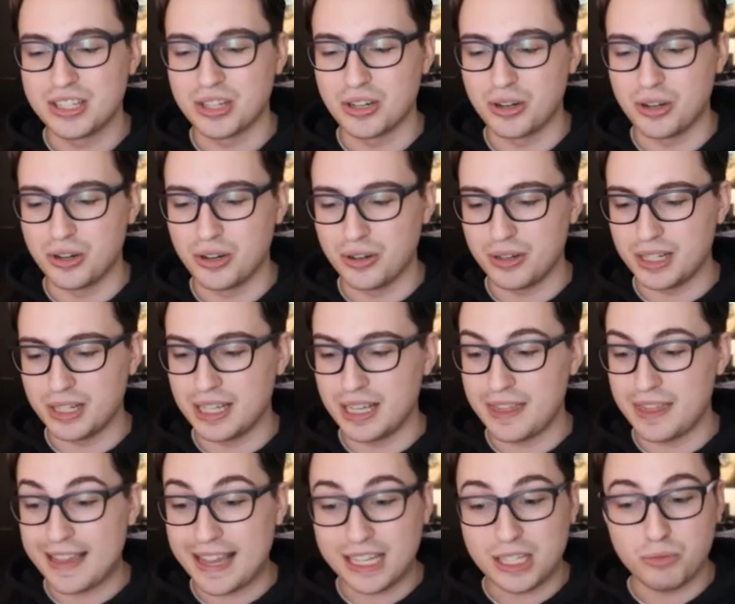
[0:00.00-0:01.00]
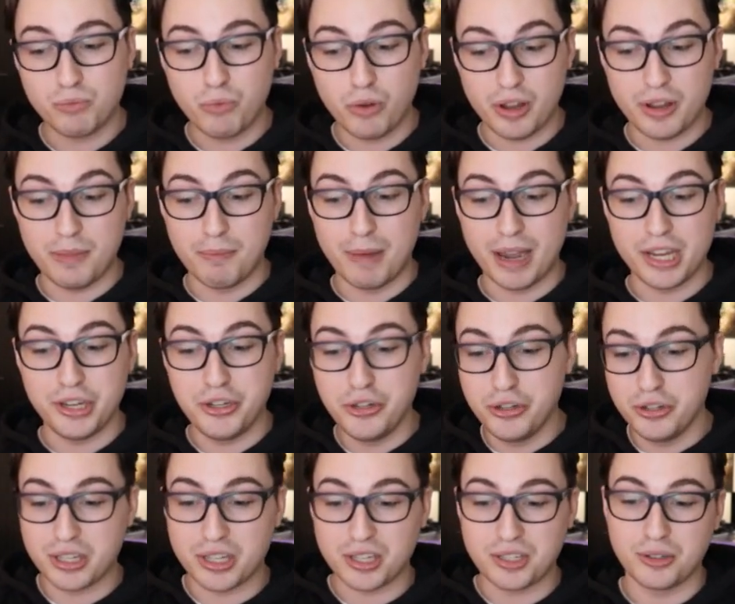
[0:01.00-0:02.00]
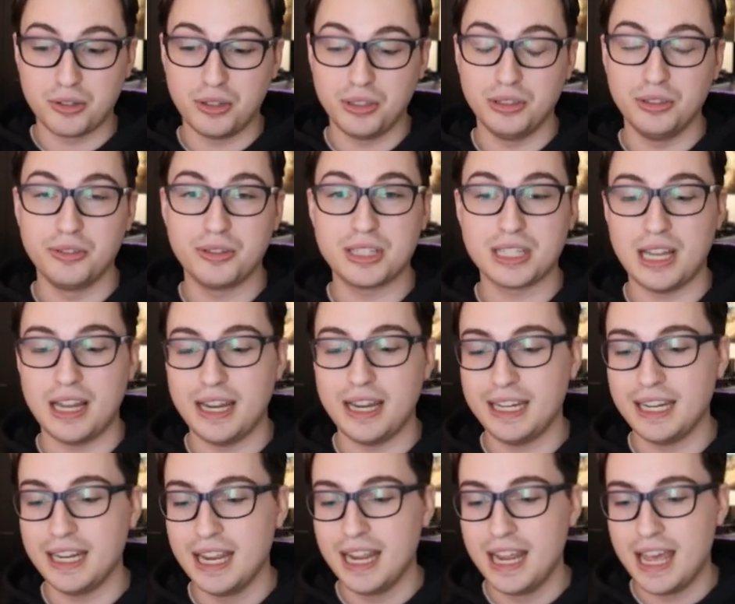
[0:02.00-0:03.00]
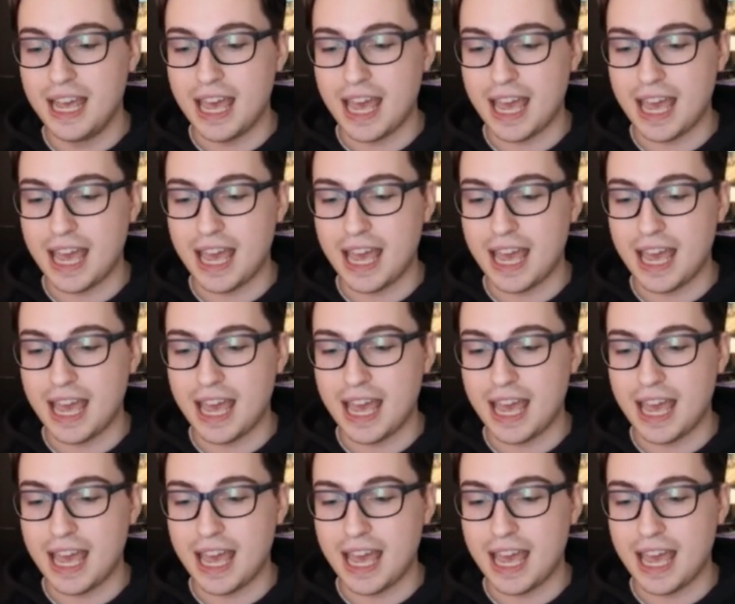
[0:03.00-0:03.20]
So that's what my user store looks like.